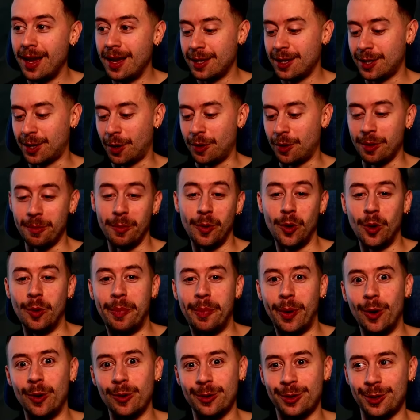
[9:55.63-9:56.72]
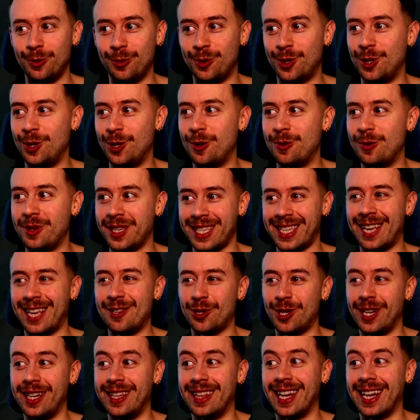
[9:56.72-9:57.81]
So the more portals you use,
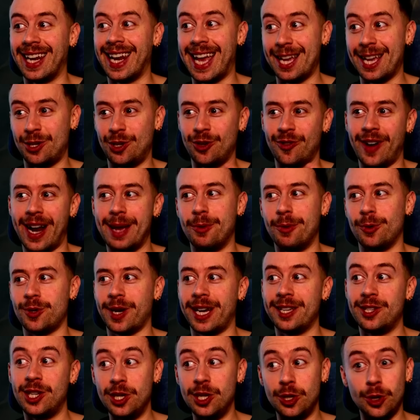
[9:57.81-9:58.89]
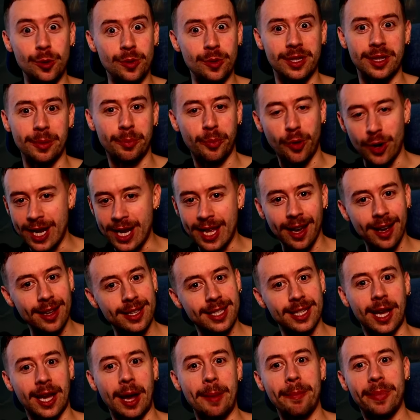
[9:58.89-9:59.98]
essentially, the less you're able to actually use the
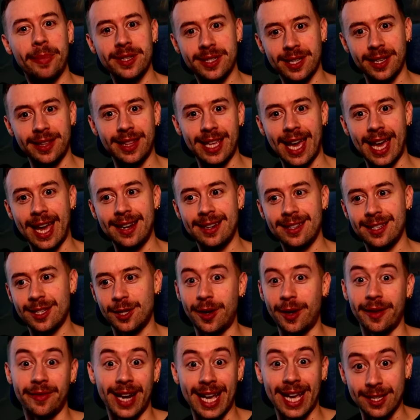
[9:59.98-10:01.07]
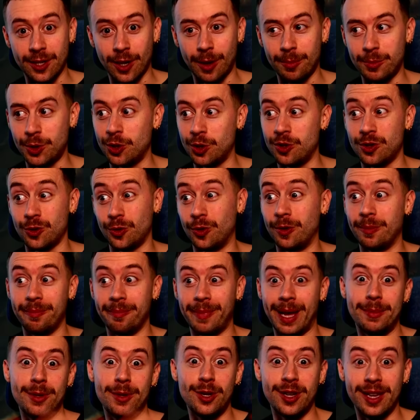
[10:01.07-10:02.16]
precursor compass at the end. So you have less options, or
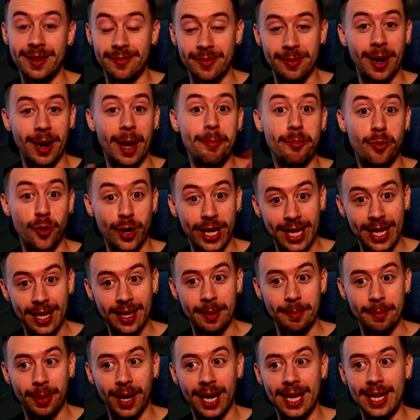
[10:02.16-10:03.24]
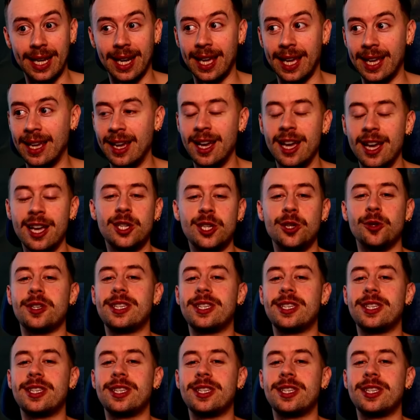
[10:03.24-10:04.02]
maybe you even like brick it completely. So you're